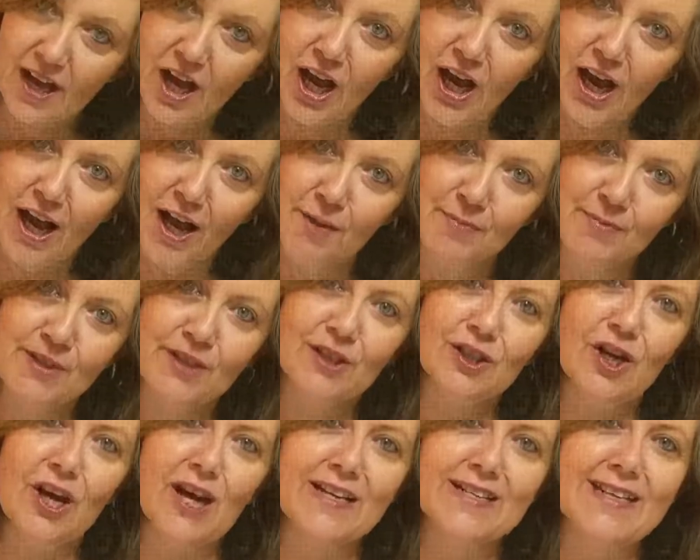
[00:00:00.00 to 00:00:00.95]
I hope you
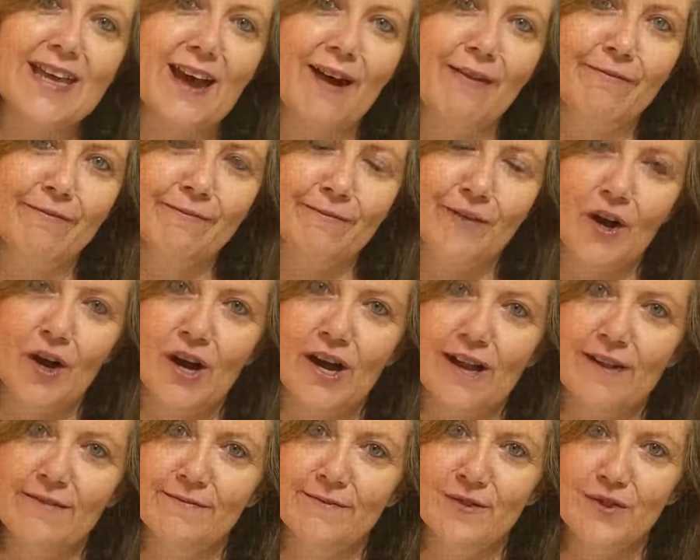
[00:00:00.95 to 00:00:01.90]
liked our
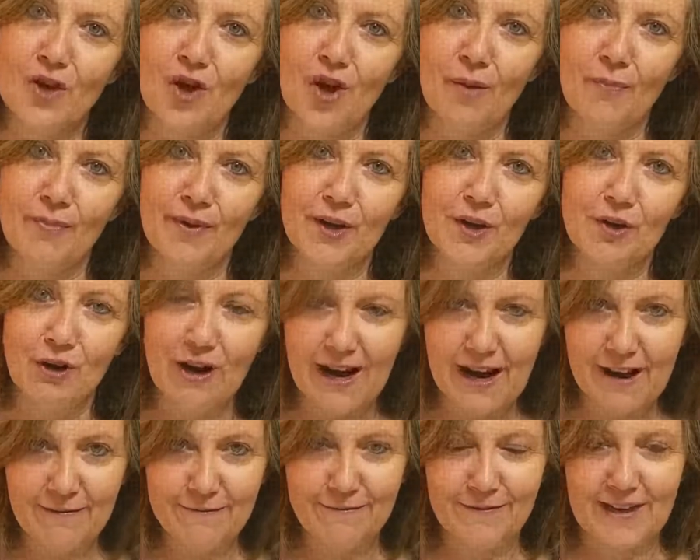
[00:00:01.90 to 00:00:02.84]
5 top
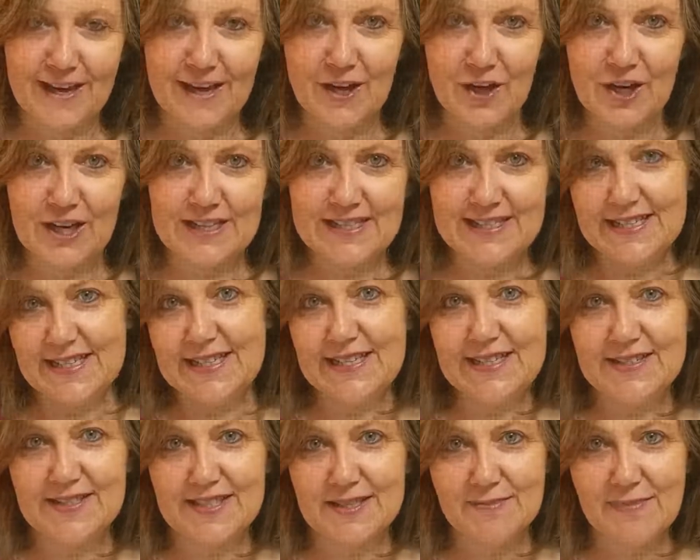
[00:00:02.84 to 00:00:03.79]
craft fair
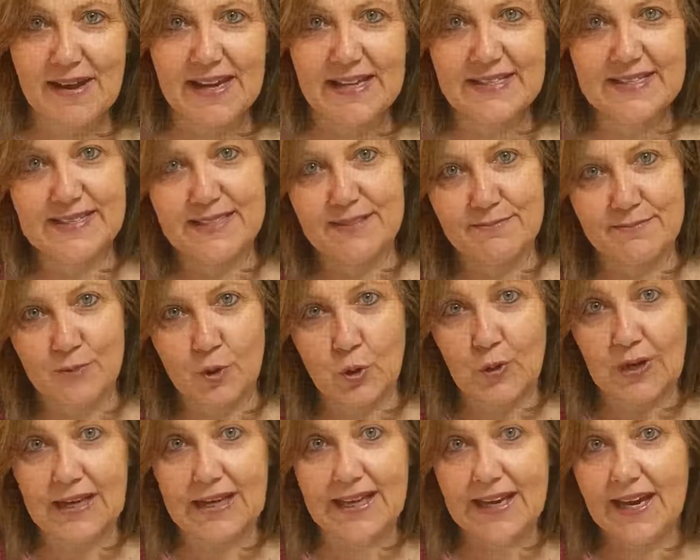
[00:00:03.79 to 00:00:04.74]
ideas to make some
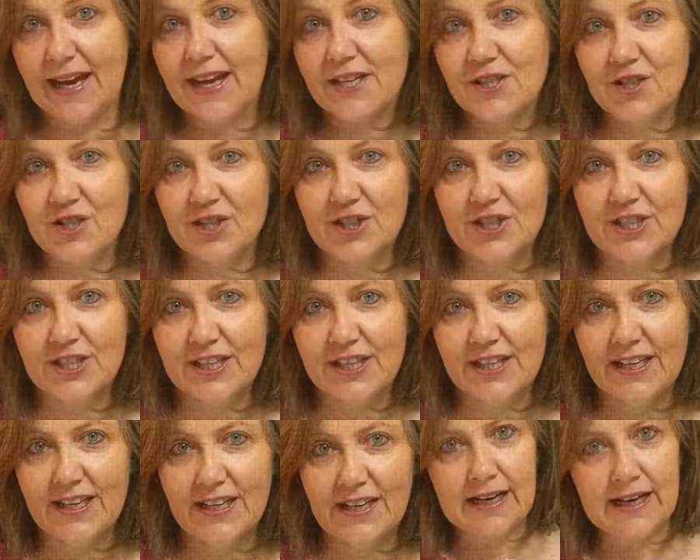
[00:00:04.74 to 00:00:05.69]
quick cash.
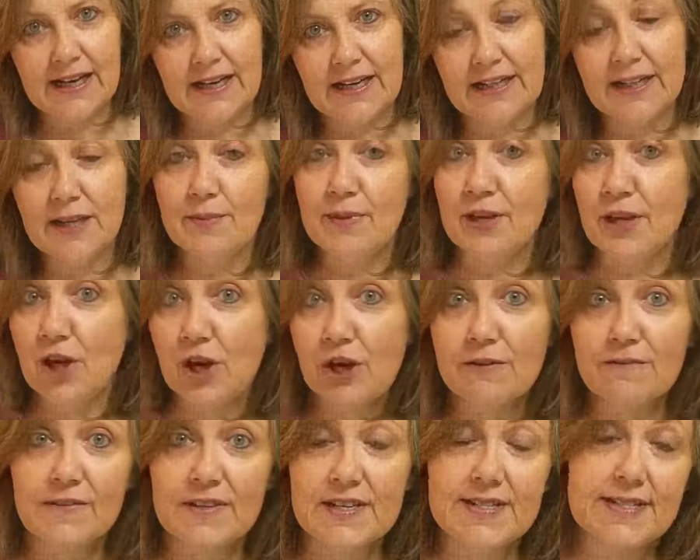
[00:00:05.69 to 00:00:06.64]
Let me know
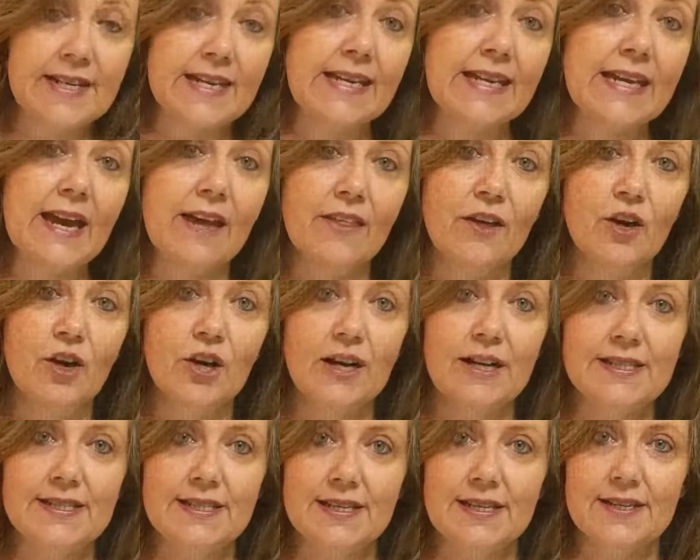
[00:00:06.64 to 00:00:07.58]
if there's any other
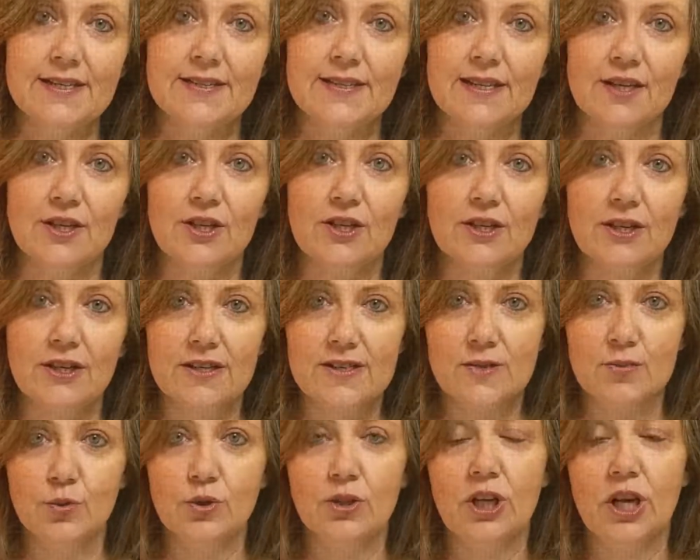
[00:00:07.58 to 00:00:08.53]
ideas that you
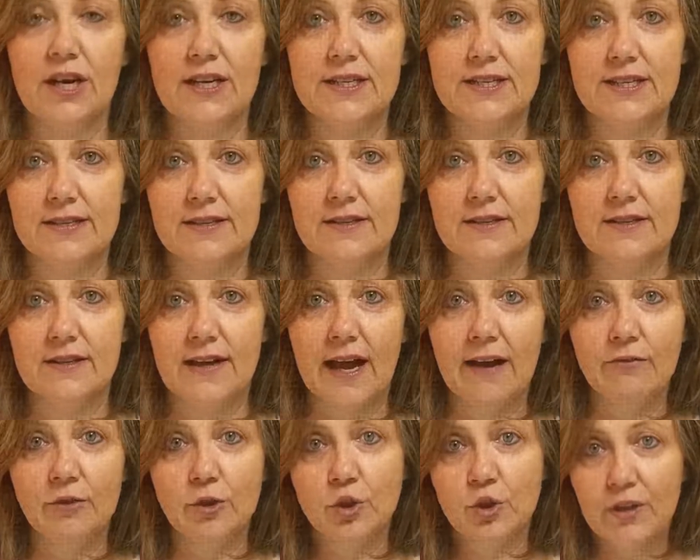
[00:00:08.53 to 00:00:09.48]
guys would like to
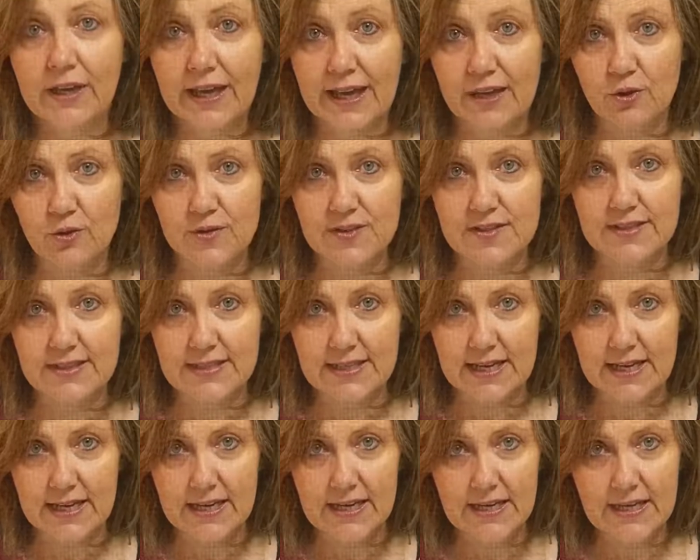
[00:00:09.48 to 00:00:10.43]
have a look at or
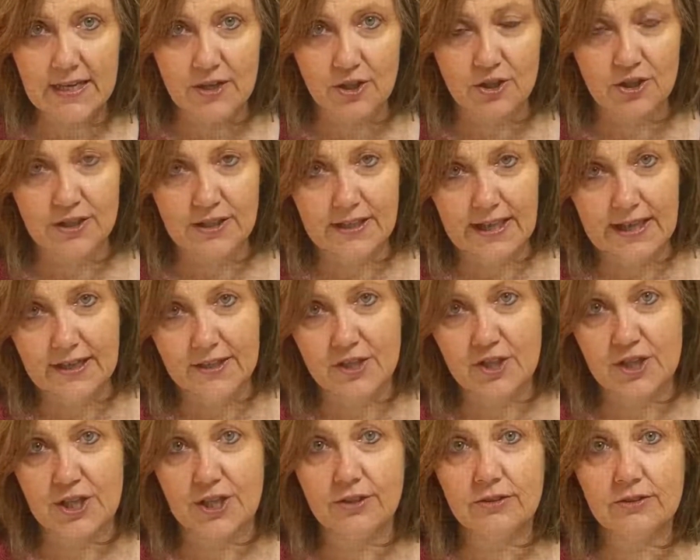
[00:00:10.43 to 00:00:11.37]
see on our
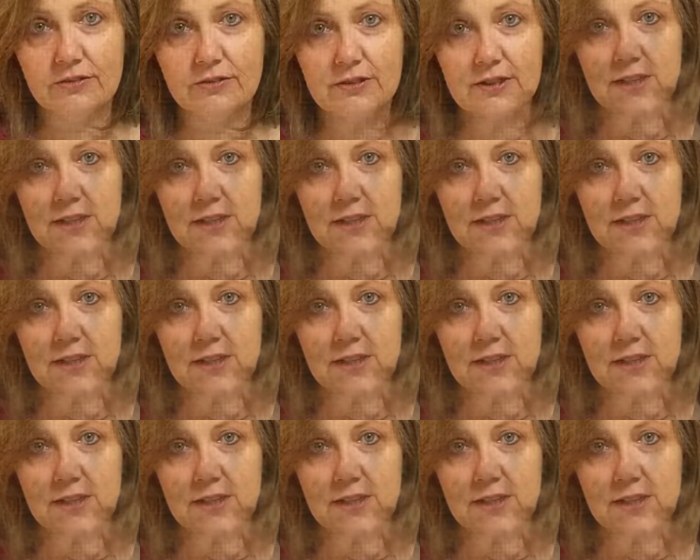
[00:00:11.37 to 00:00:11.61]
channel.